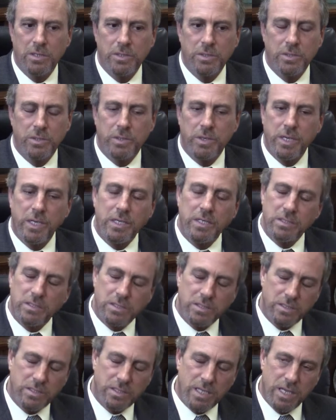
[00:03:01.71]
So creating a
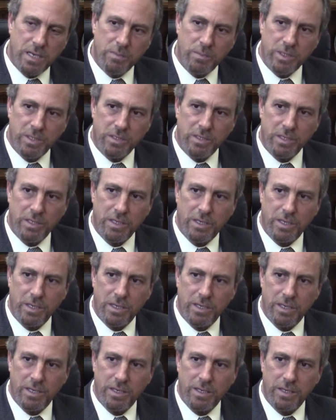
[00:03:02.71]
sustainability
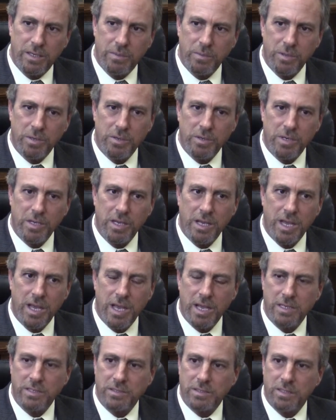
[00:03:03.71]
community
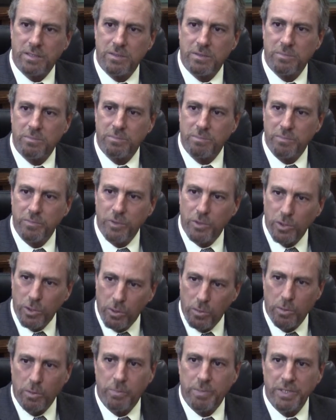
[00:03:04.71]
has a
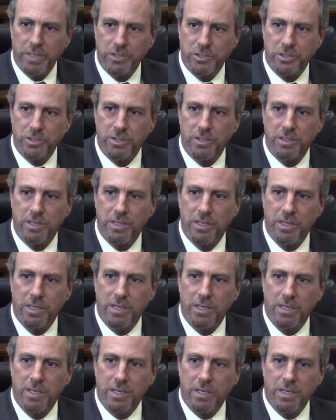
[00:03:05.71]
global picture
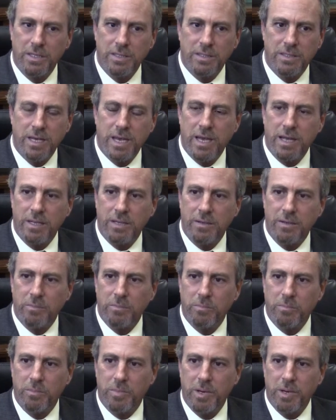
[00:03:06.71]
that
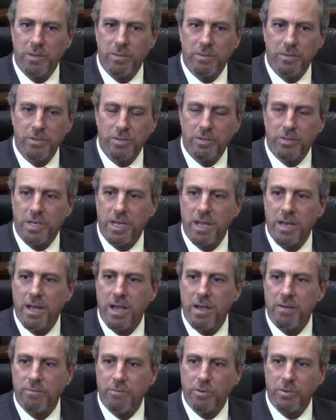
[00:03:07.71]
you
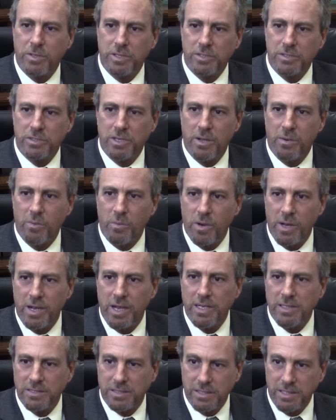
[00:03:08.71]
cannot focus on one
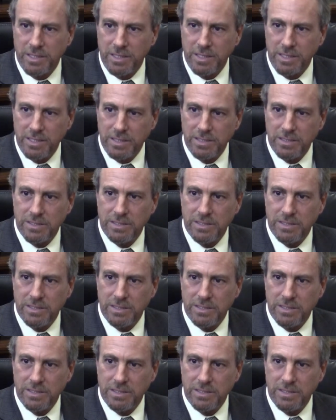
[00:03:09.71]
isolated